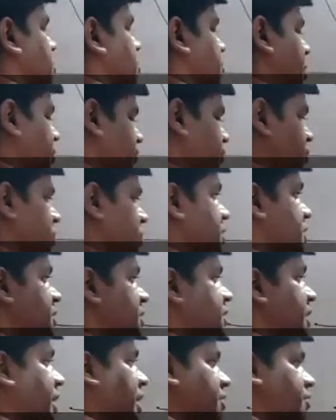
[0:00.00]
My force is
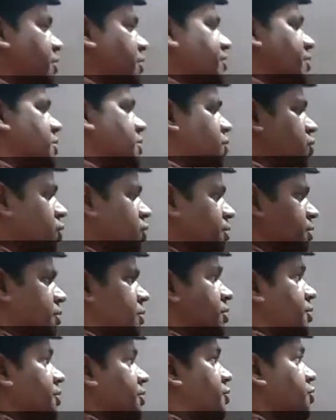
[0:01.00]
negative of the slope.
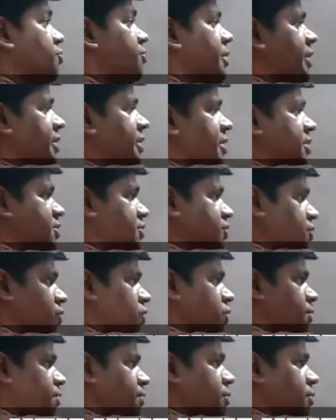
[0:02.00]
Du by dx is
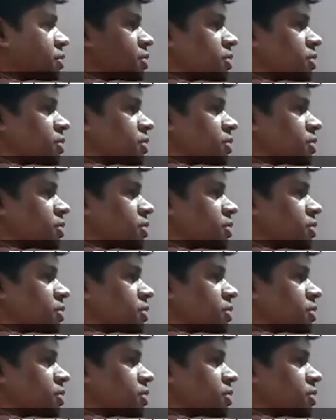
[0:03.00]
slope.